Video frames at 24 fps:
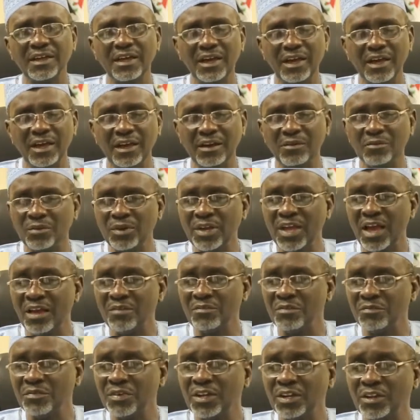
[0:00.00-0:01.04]
uh, we
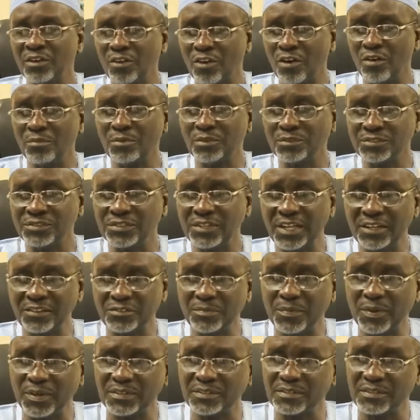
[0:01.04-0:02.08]
have a very common
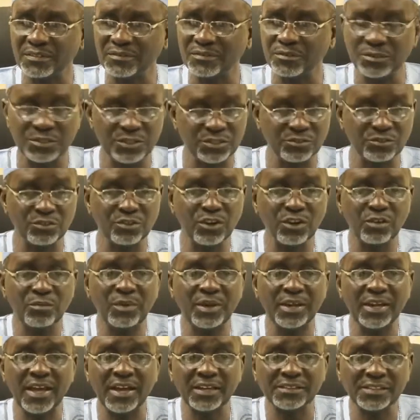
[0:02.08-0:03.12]
statement, which is
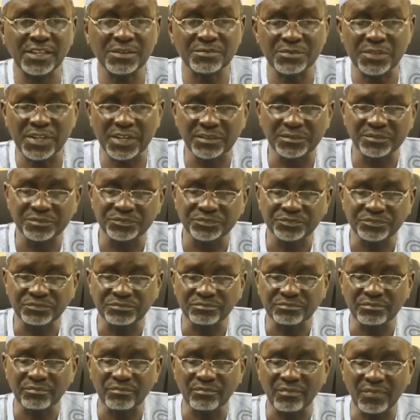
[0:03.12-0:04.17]
globally accepted,
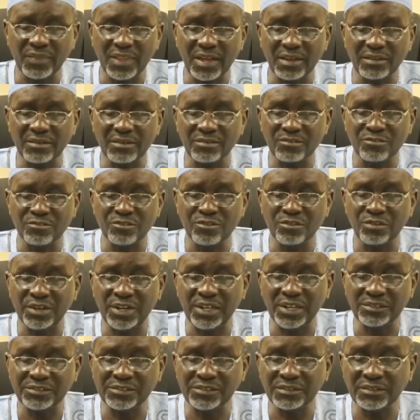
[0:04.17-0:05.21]
that no
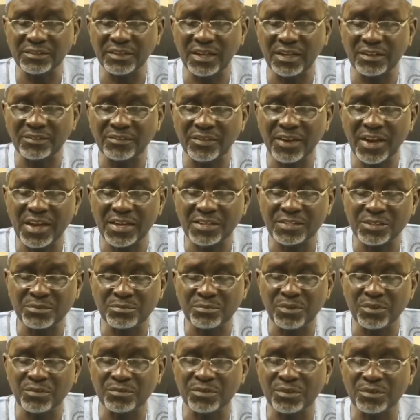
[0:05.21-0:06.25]
nation can rise
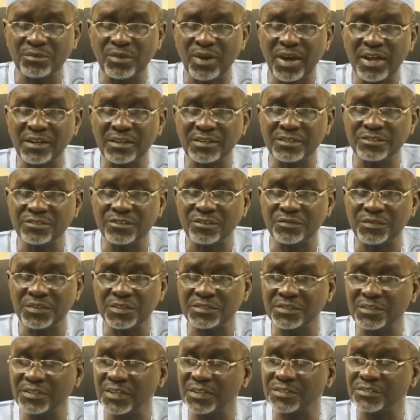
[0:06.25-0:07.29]
above the quality of
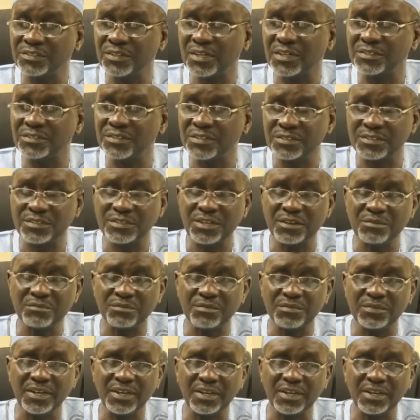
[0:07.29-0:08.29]
educational system,